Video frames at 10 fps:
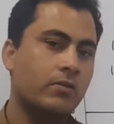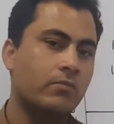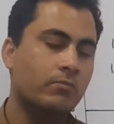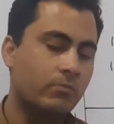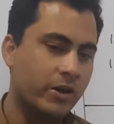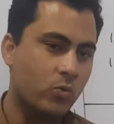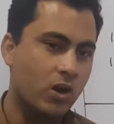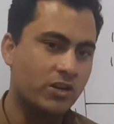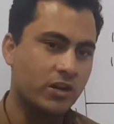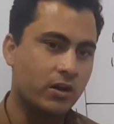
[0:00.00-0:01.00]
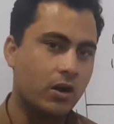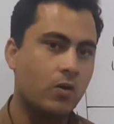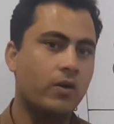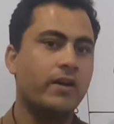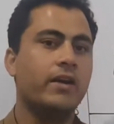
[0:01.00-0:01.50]
by washing
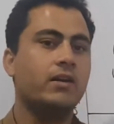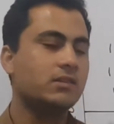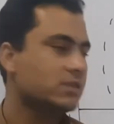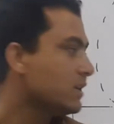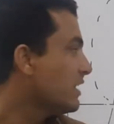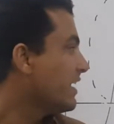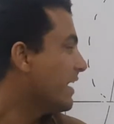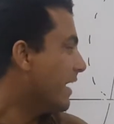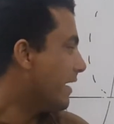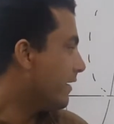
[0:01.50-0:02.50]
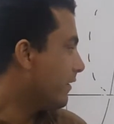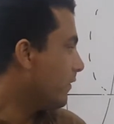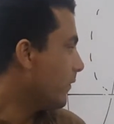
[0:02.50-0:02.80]
our hands, and